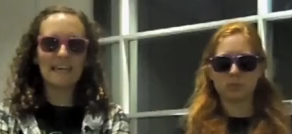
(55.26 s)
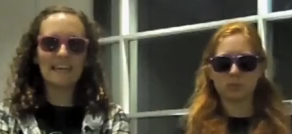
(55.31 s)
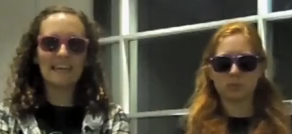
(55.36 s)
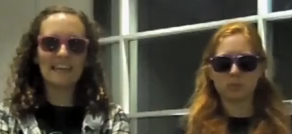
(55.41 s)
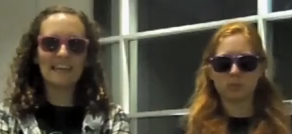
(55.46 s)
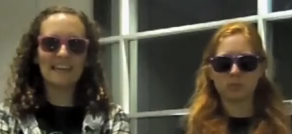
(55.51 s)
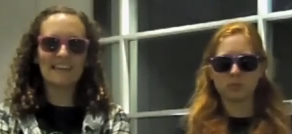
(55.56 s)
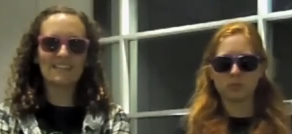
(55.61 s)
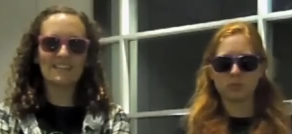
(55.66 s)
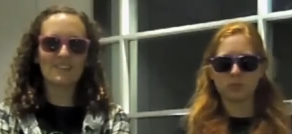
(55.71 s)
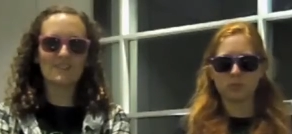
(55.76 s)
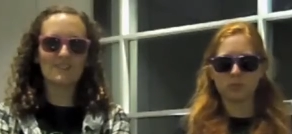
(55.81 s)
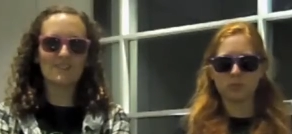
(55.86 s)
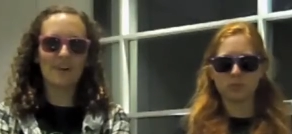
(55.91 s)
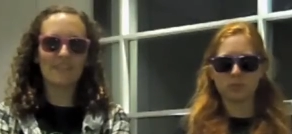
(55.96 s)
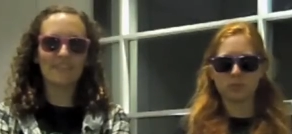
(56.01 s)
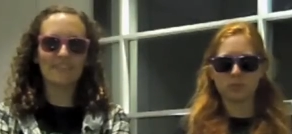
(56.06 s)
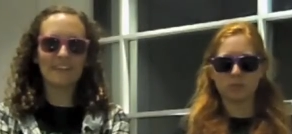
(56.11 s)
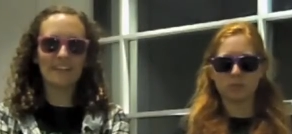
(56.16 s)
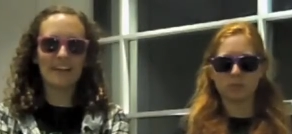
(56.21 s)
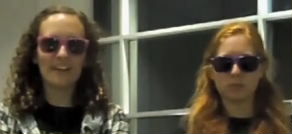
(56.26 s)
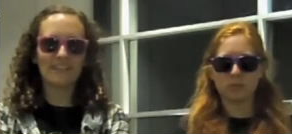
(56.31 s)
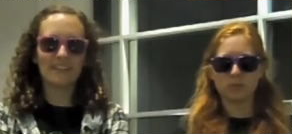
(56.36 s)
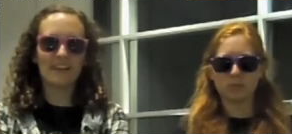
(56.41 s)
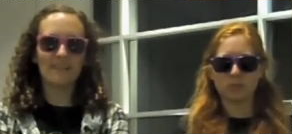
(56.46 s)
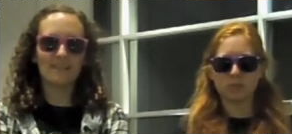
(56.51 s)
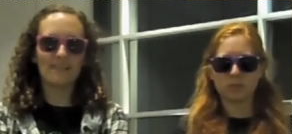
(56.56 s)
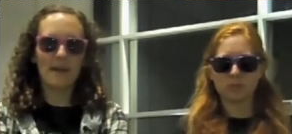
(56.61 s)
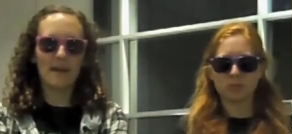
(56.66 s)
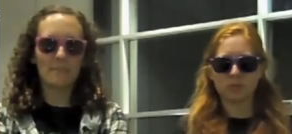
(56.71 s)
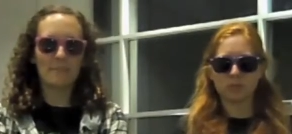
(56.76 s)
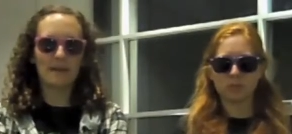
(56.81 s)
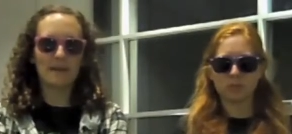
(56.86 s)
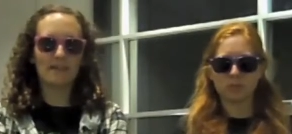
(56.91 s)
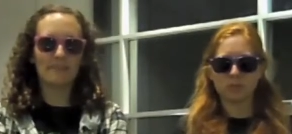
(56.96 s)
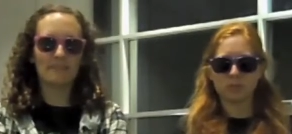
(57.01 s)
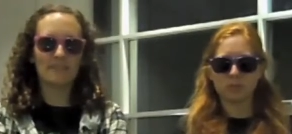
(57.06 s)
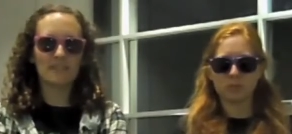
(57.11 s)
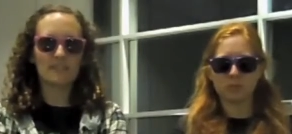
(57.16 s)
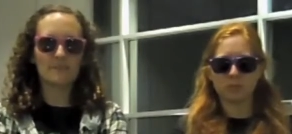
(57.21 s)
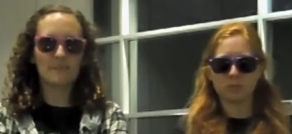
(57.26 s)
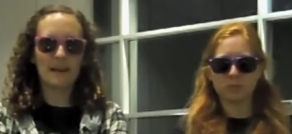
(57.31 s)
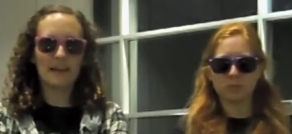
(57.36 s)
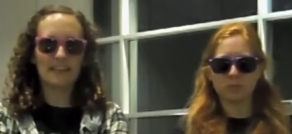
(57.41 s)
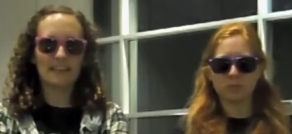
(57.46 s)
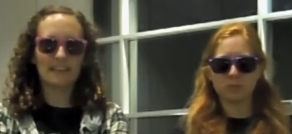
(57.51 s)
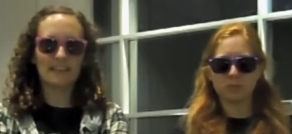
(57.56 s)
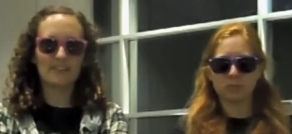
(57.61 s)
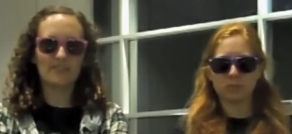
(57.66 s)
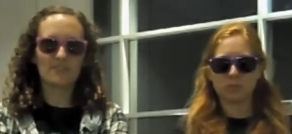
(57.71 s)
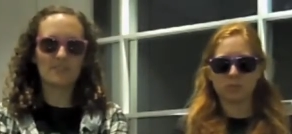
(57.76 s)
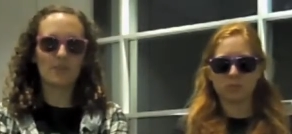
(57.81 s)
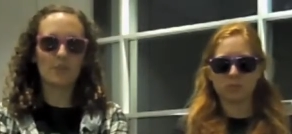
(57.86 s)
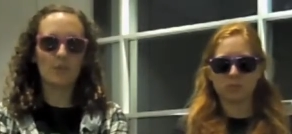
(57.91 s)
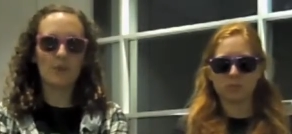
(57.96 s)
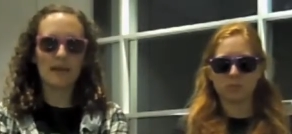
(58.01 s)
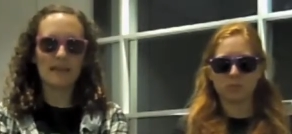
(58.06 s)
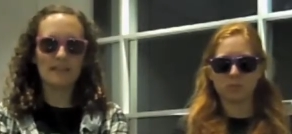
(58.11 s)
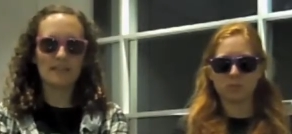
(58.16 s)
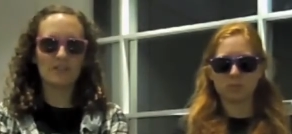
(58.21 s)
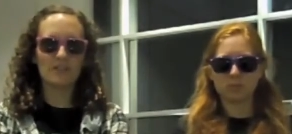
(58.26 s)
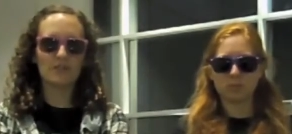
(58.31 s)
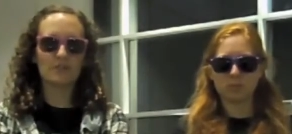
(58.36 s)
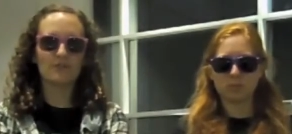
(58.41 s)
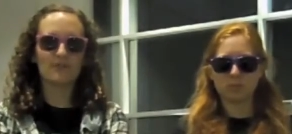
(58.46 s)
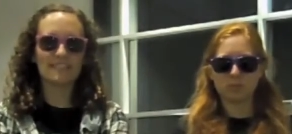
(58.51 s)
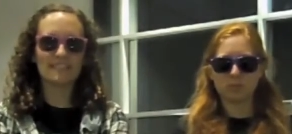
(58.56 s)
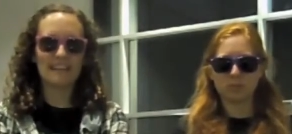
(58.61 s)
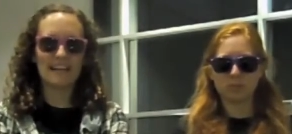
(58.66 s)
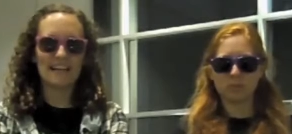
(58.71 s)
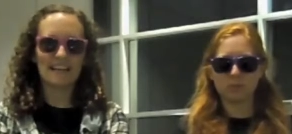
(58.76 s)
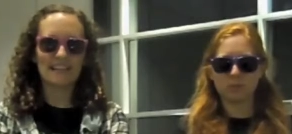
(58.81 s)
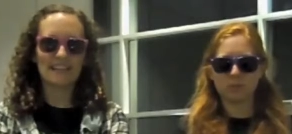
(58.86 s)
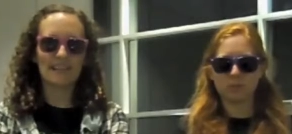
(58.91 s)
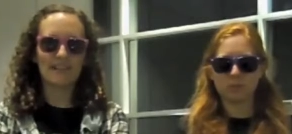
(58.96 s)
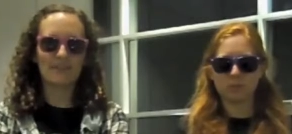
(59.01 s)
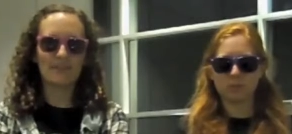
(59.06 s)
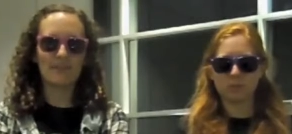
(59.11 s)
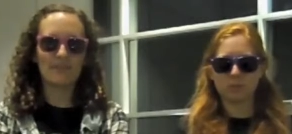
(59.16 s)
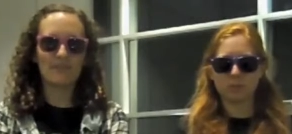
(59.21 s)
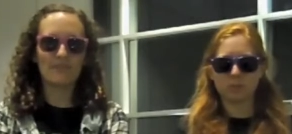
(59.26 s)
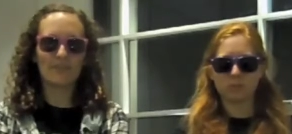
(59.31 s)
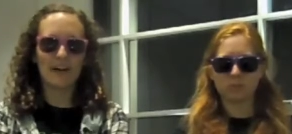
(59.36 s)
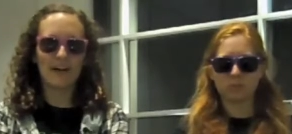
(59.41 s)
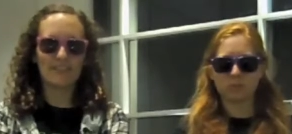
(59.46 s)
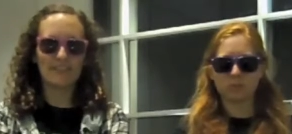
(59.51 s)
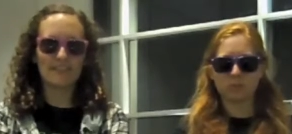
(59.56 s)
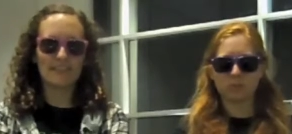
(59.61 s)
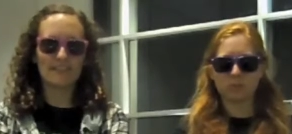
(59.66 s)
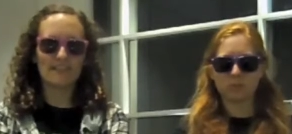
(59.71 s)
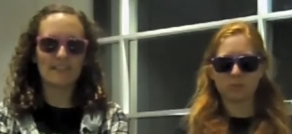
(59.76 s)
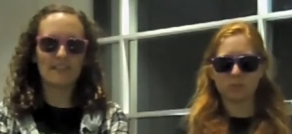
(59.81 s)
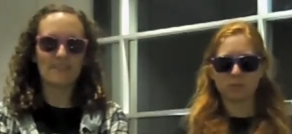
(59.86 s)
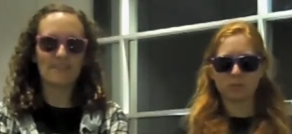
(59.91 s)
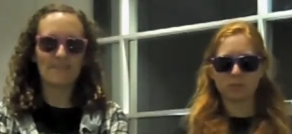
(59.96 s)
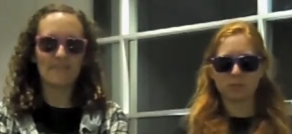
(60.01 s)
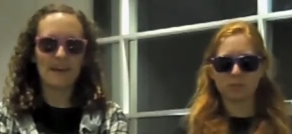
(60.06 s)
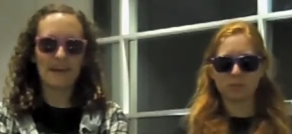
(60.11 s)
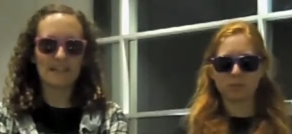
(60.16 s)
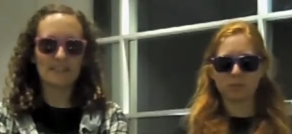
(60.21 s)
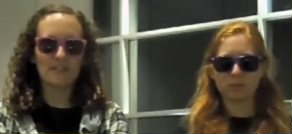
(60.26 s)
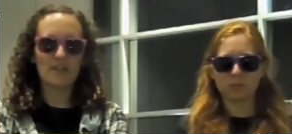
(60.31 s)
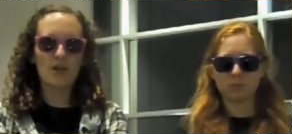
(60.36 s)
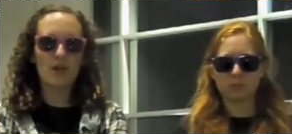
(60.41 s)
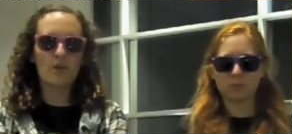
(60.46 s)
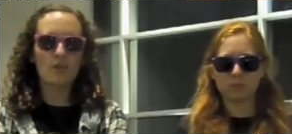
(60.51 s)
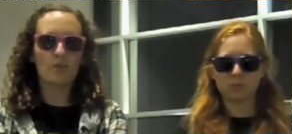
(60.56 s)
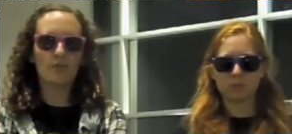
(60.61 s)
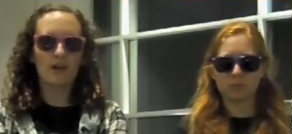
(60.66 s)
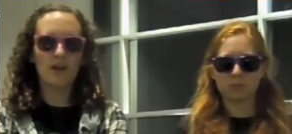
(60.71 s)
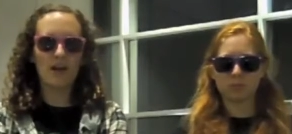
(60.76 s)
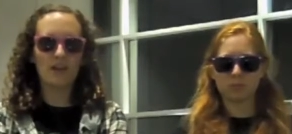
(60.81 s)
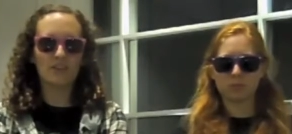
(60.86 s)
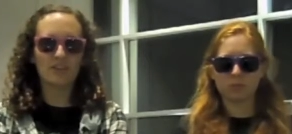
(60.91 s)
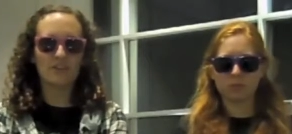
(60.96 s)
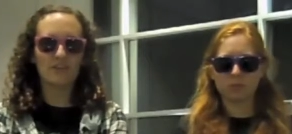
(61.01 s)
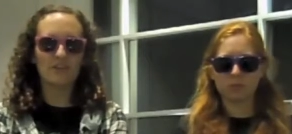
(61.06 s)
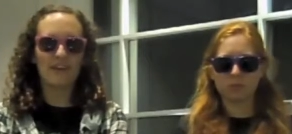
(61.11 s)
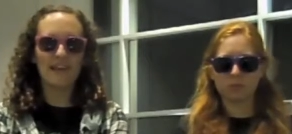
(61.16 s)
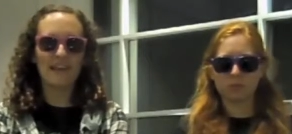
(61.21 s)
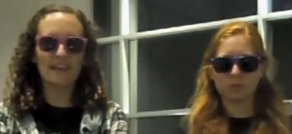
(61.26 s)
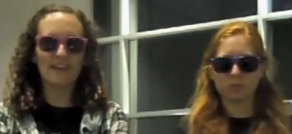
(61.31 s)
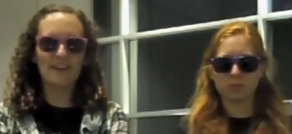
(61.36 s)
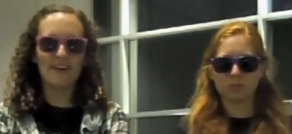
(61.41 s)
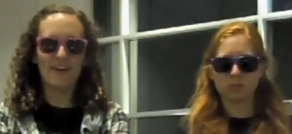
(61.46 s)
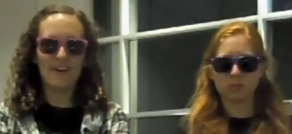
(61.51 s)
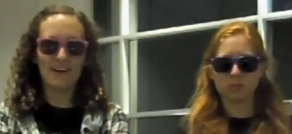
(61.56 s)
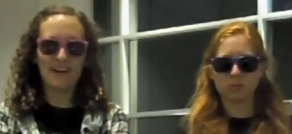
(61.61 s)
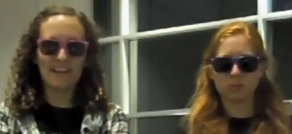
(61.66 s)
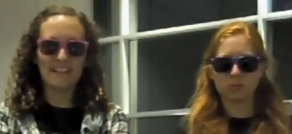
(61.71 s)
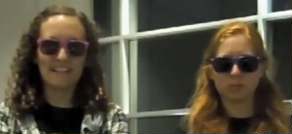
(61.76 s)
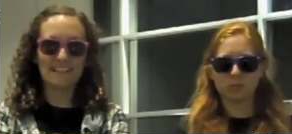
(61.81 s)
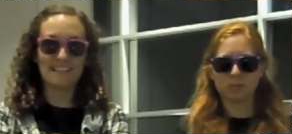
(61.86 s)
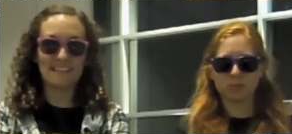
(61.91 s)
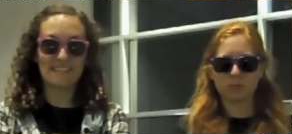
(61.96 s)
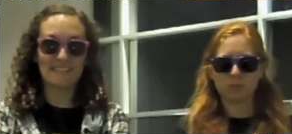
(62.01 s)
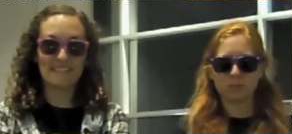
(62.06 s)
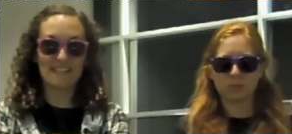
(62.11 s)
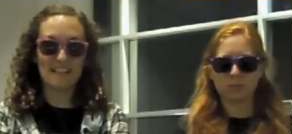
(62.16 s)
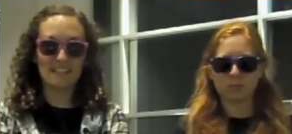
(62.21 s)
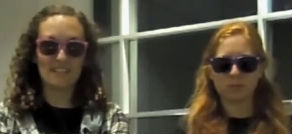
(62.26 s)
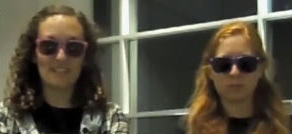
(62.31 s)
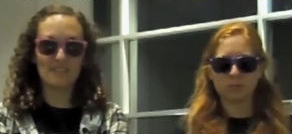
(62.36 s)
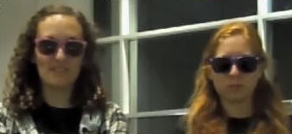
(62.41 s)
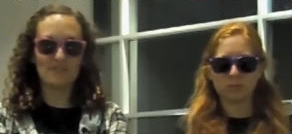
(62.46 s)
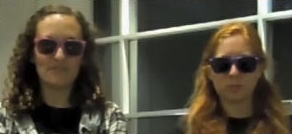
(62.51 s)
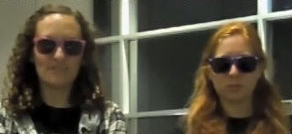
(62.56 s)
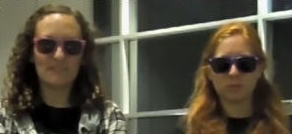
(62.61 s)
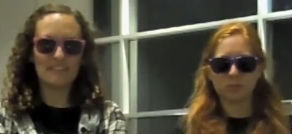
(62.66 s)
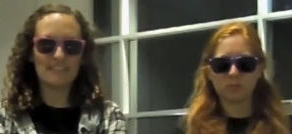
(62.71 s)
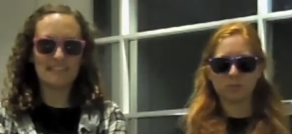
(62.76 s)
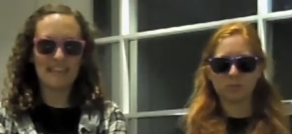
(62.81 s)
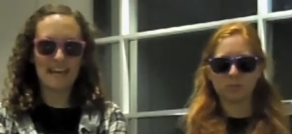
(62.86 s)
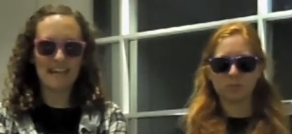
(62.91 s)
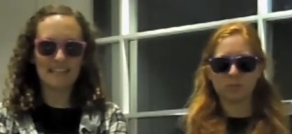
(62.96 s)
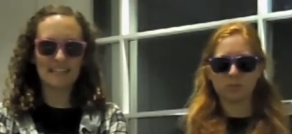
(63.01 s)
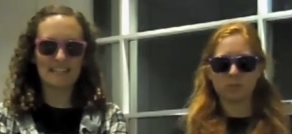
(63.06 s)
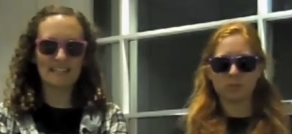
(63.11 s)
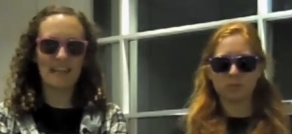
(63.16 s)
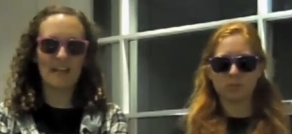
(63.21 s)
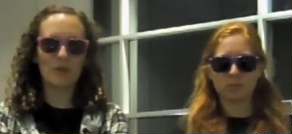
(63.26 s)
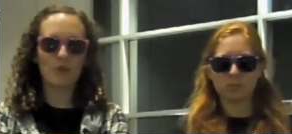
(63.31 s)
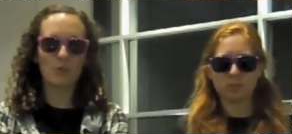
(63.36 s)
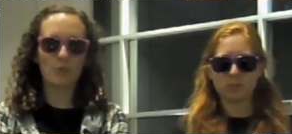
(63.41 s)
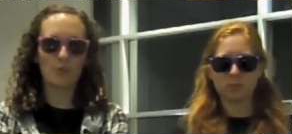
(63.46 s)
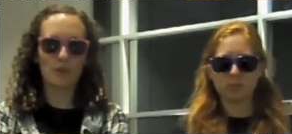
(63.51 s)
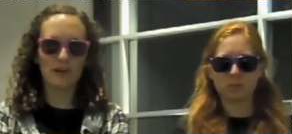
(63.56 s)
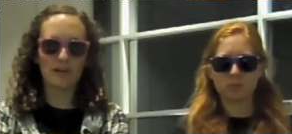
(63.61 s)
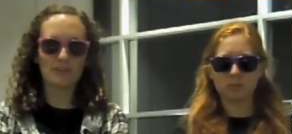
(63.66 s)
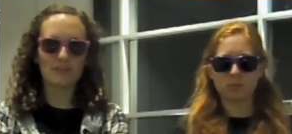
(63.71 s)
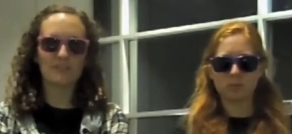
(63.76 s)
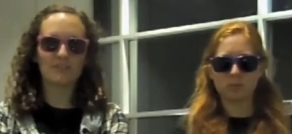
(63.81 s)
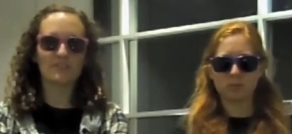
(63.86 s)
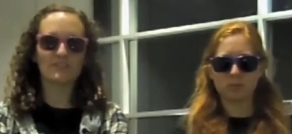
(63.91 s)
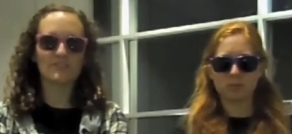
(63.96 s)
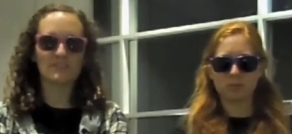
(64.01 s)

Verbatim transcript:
Speaker 1: We get engines revving, get that rep in respect. There's no way to reject that we've got this effect. We're on your radar, it's success you detect. Network